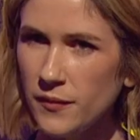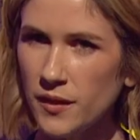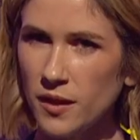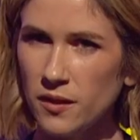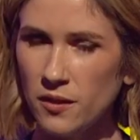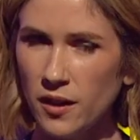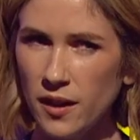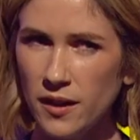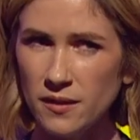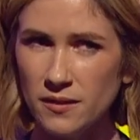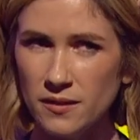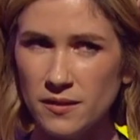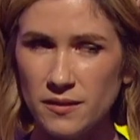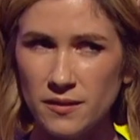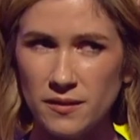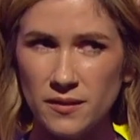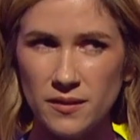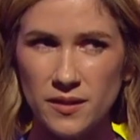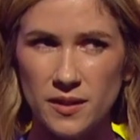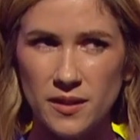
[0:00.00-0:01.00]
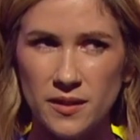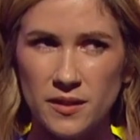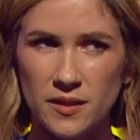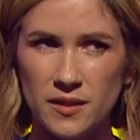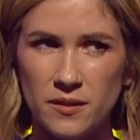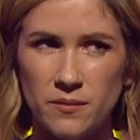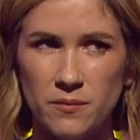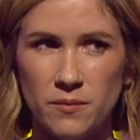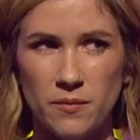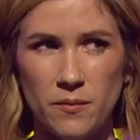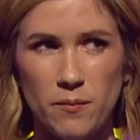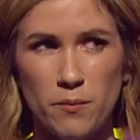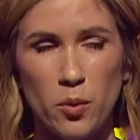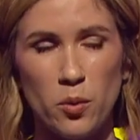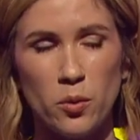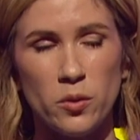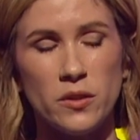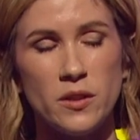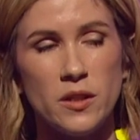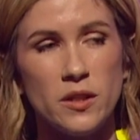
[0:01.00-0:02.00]
right? So it's an
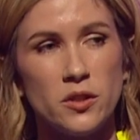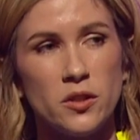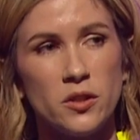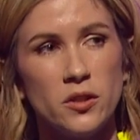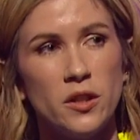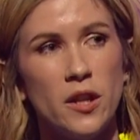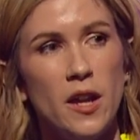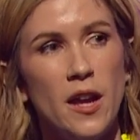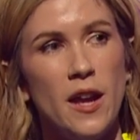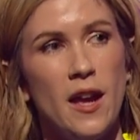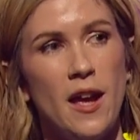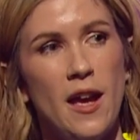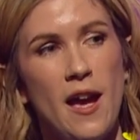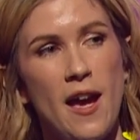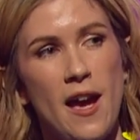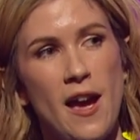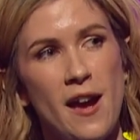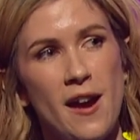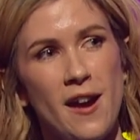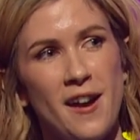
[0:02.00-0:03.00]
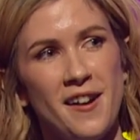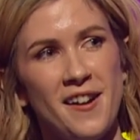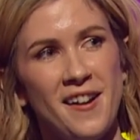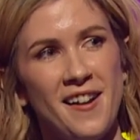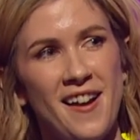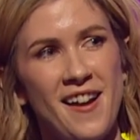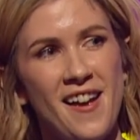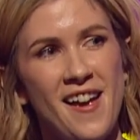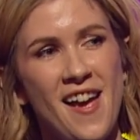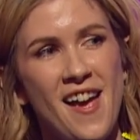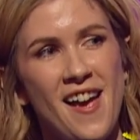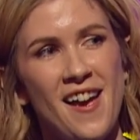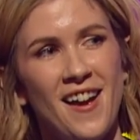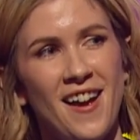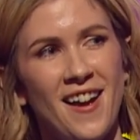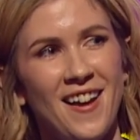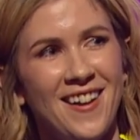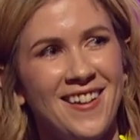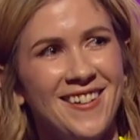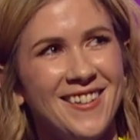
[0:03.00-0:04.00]
important issue.
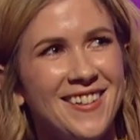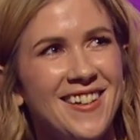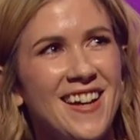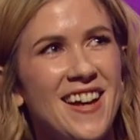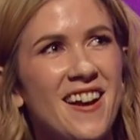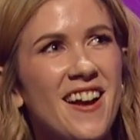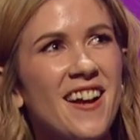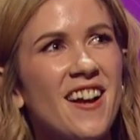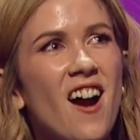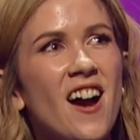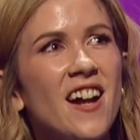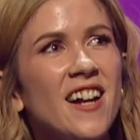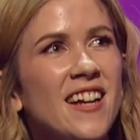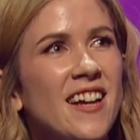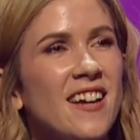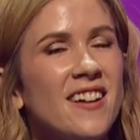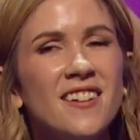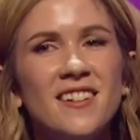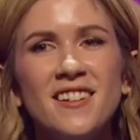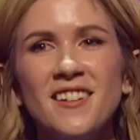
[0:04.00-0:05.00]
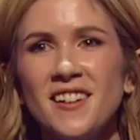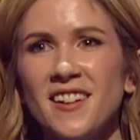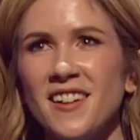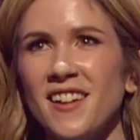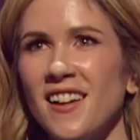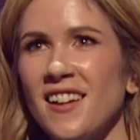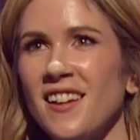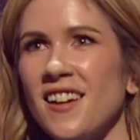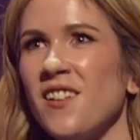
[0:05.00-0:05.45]
And I kind of get it. I